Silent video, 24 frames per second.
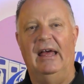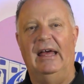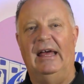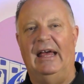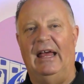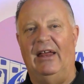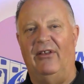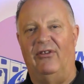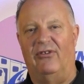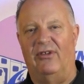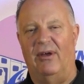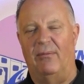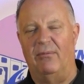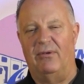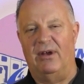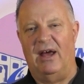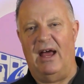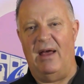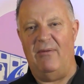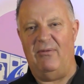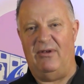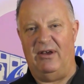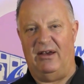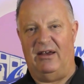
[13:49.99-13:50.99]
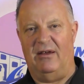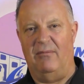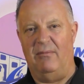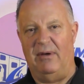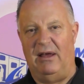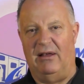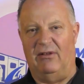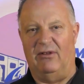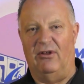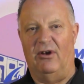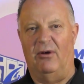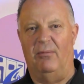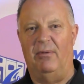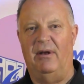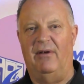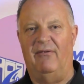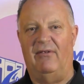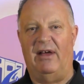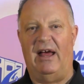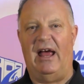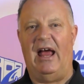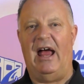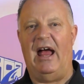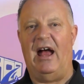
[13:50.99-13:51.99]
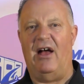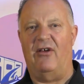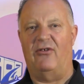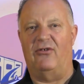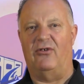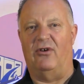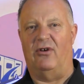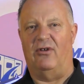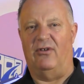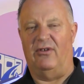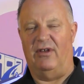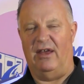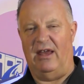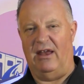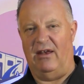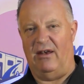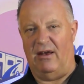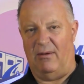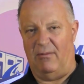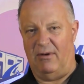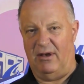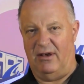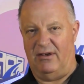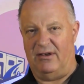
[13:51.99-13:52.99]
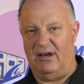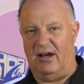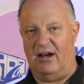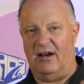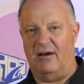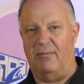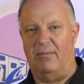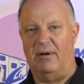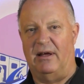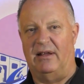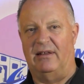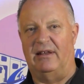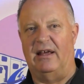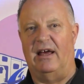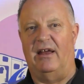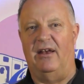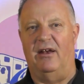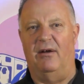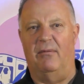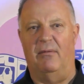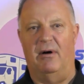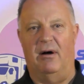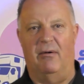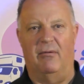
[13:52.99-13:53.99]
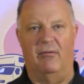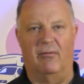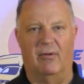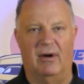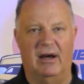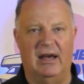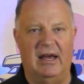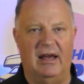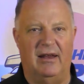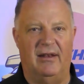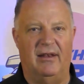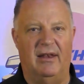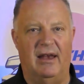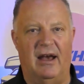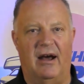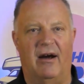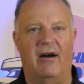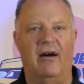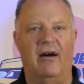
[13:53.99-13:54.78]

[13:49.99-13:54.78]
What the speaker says: And sometimes it can be a little bit of a hassle, and I'm going to talk about that in a moment. We're getting there.